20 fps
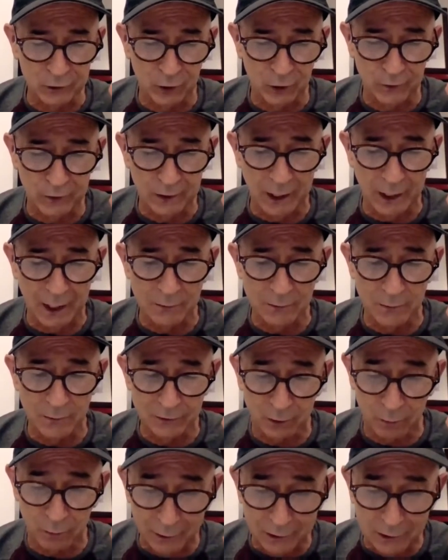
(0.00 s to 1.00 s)
to the
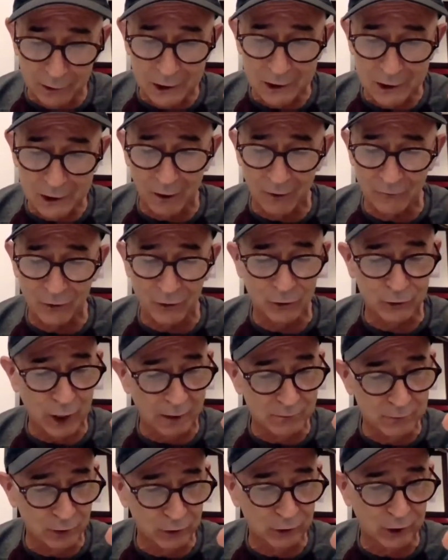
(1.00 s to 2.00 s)
admissibility of the
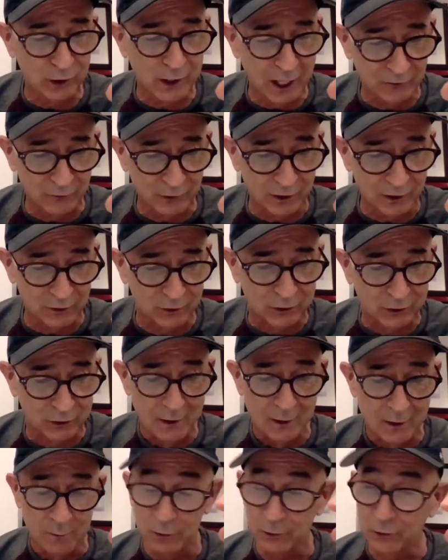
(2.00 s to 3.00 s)
Samuelson evidence,
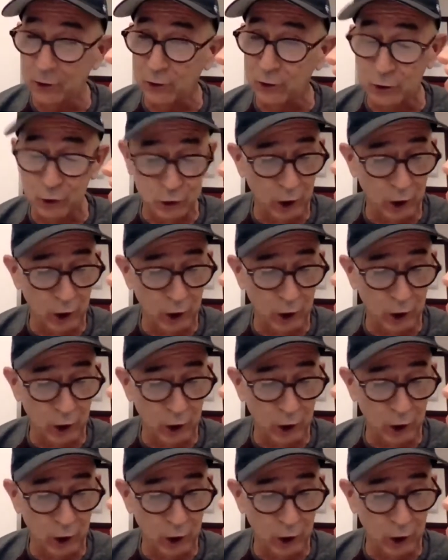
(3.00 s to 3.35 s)
Mrs.